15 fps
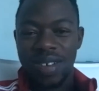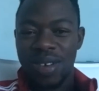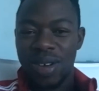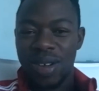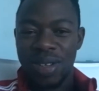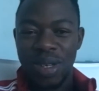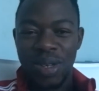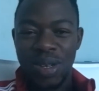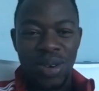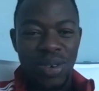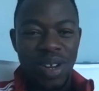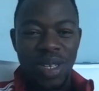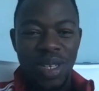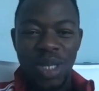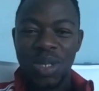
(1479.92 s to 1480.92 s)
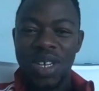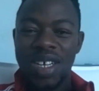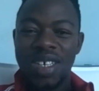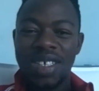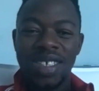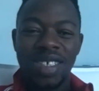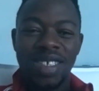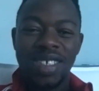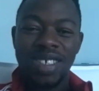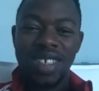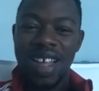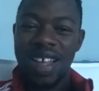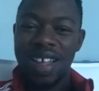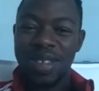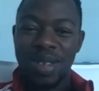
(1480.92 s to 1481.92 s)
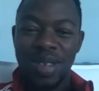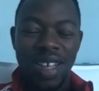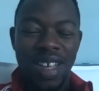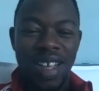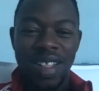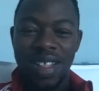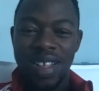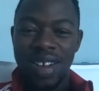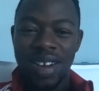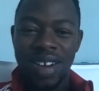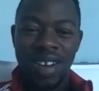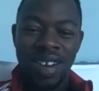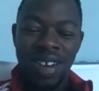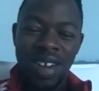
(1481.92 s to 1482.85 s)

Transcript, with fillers: all the URL strings is not together.